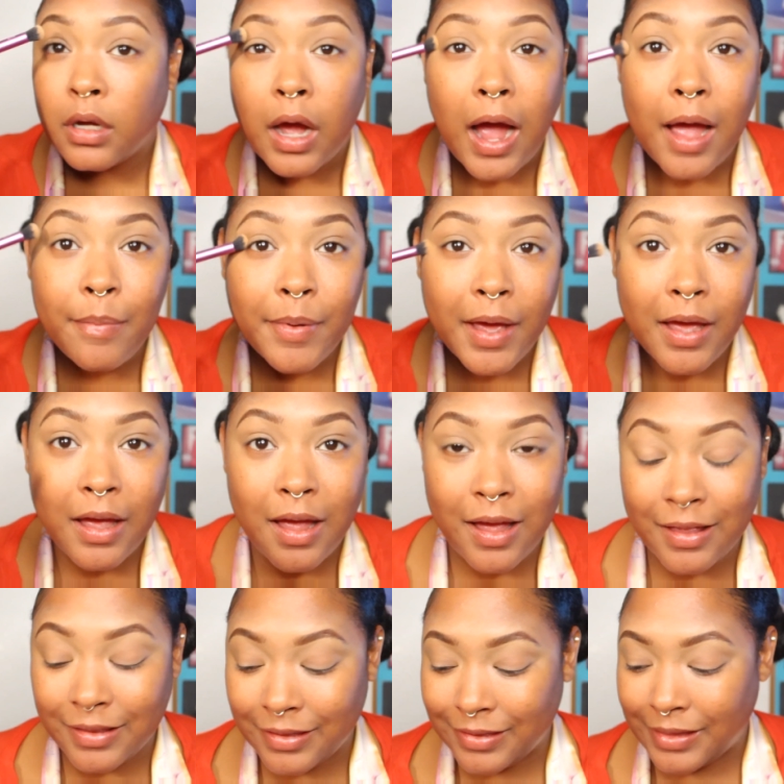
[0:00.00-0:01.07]
I bet
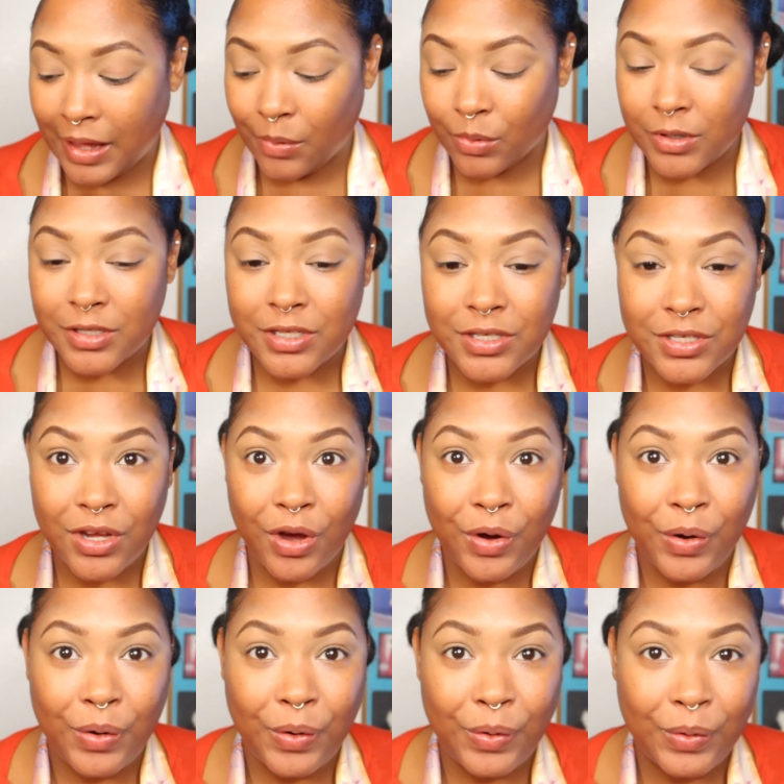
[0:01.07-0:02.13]
they were
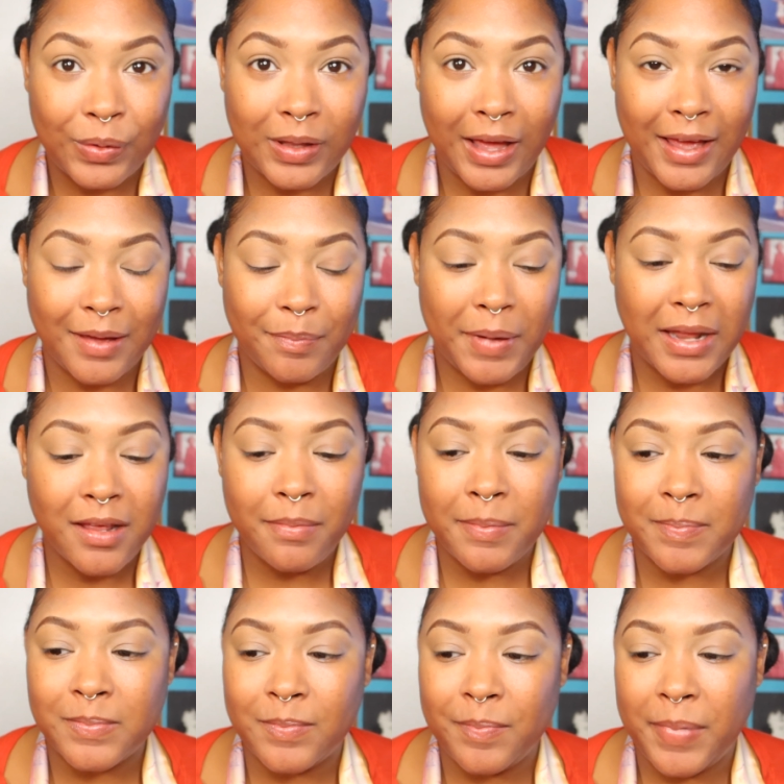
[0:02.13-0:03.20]
so, like,
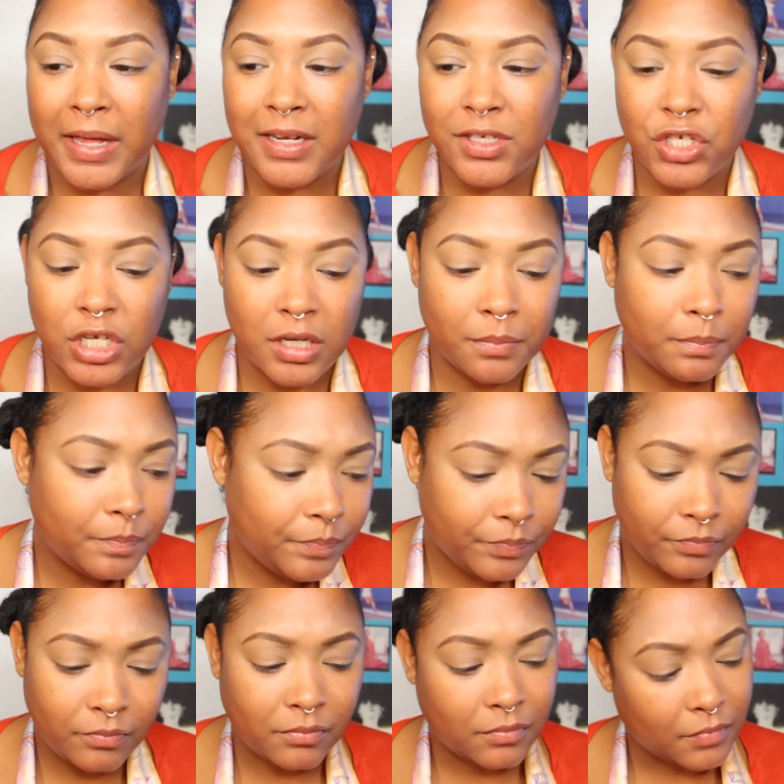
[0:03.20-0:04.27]
Betty Jean.
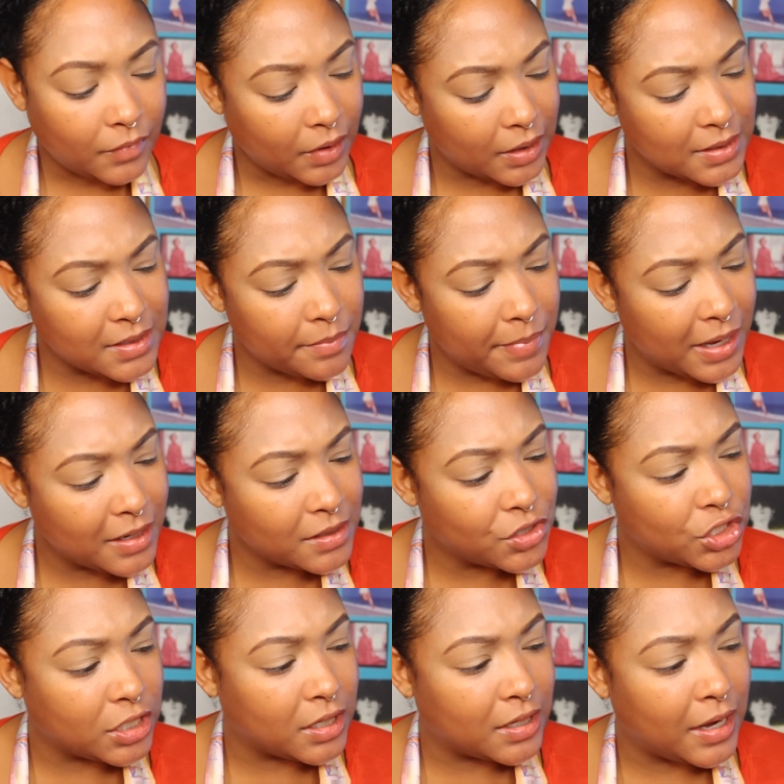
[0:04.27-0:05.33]
Is it Betty
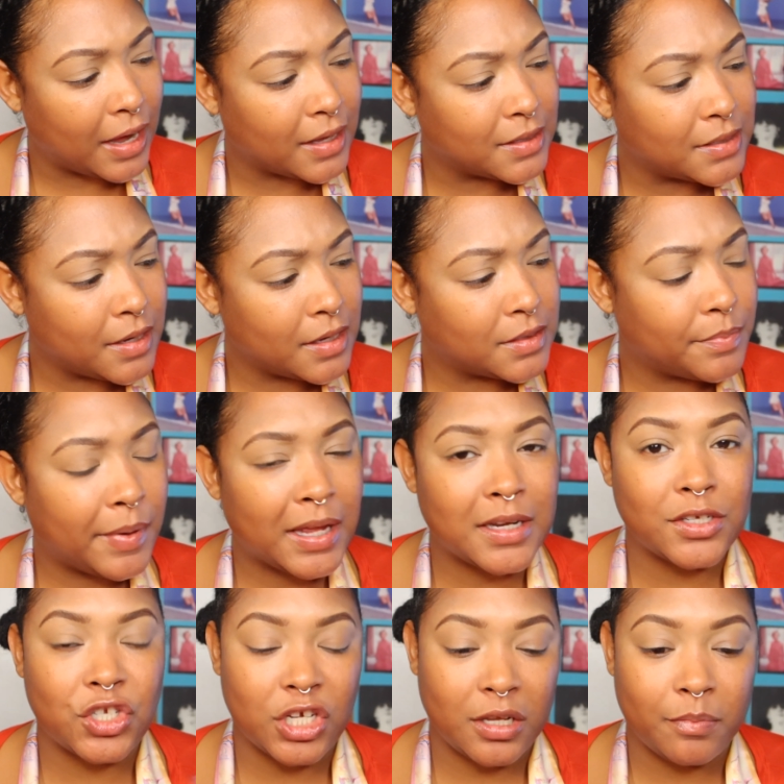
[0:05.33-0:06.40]
Jean? Yeah, it's Betty
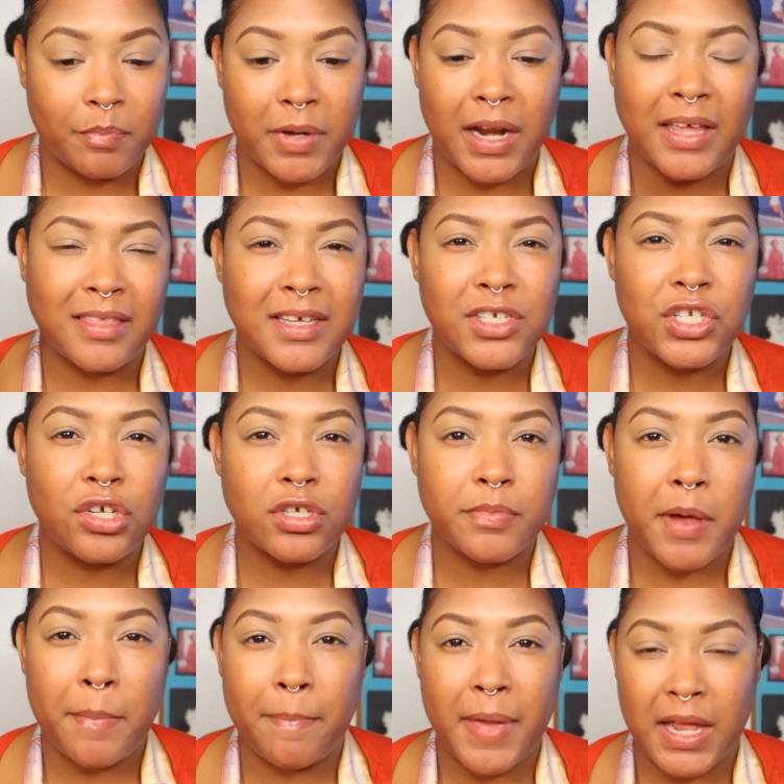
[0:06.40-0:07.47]
Jean, but I think she goes
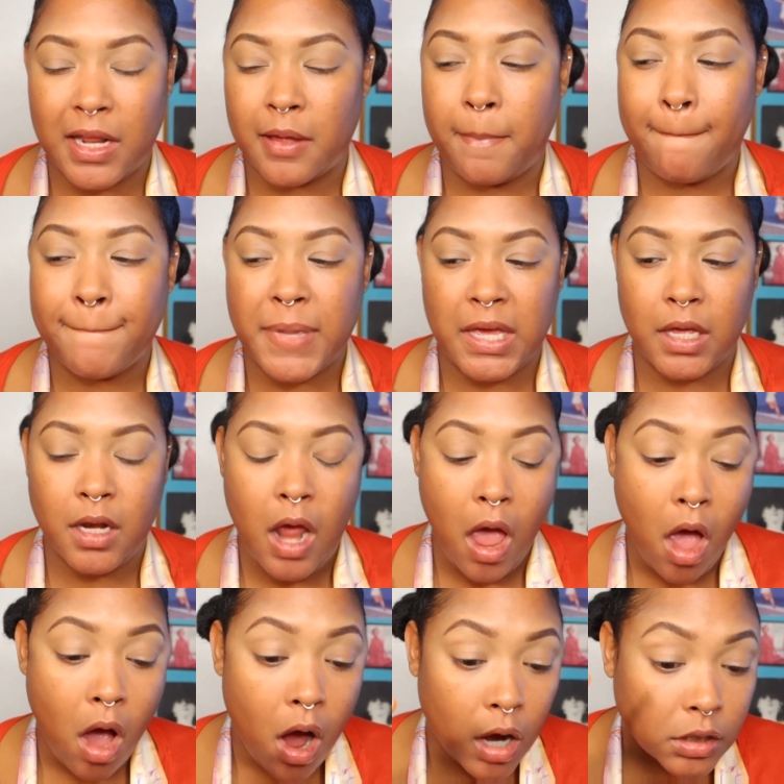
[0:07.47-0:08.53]
by Betty Bean
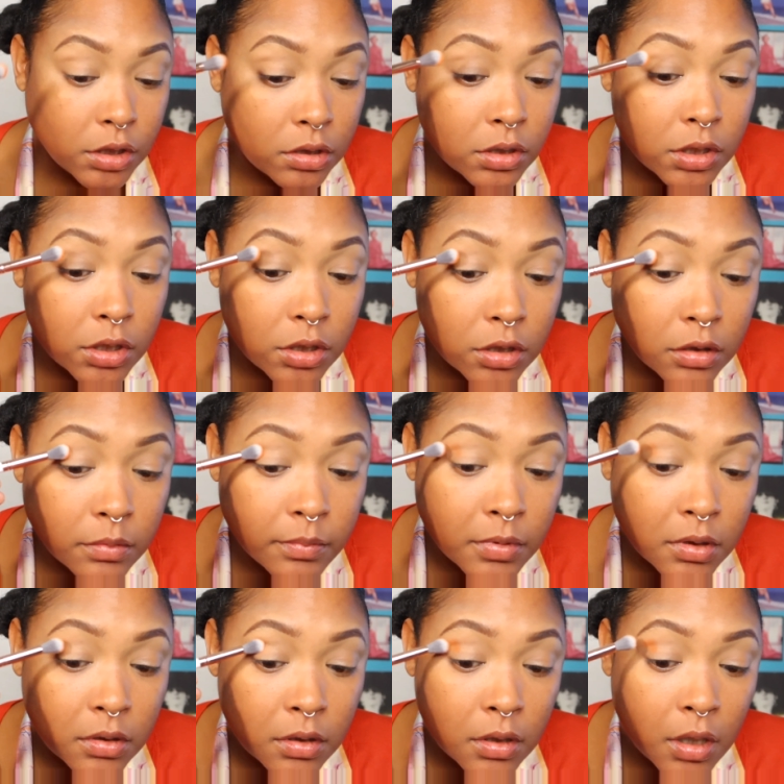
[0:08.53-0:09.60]
on YouTube.
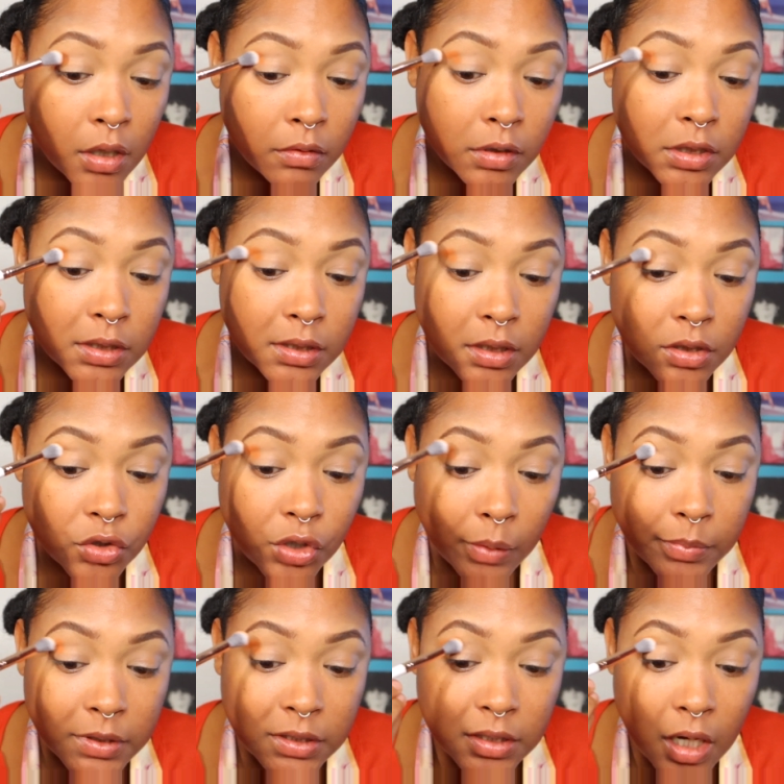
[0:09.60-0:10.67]
We're just going to
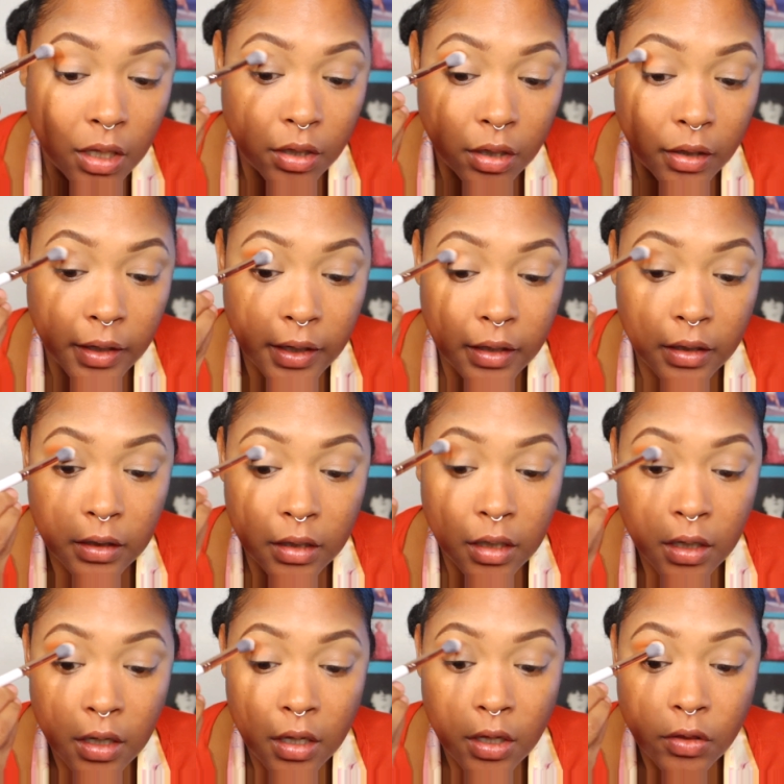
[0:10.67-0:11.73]
drop this color in
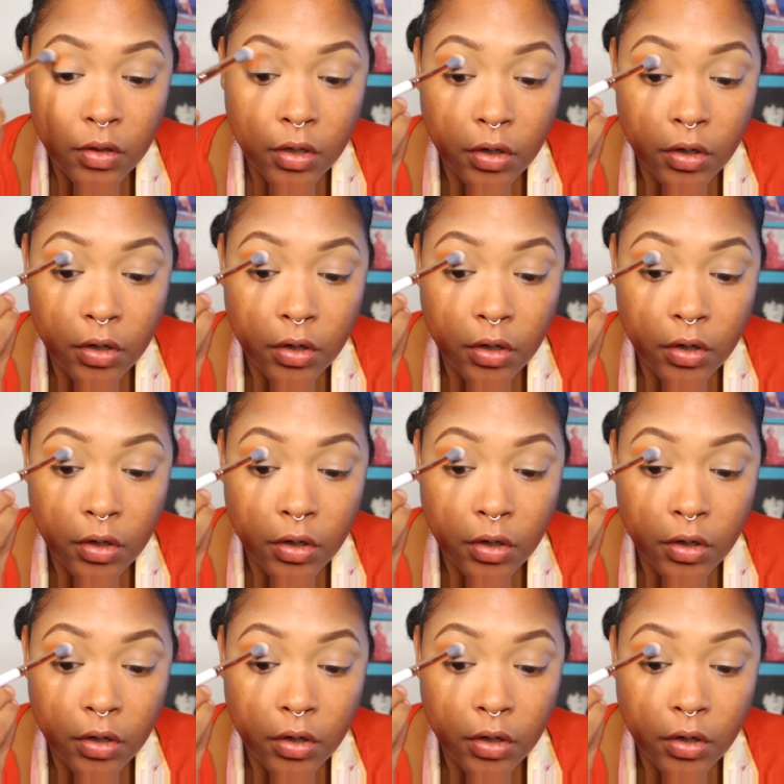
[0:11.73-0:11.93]
the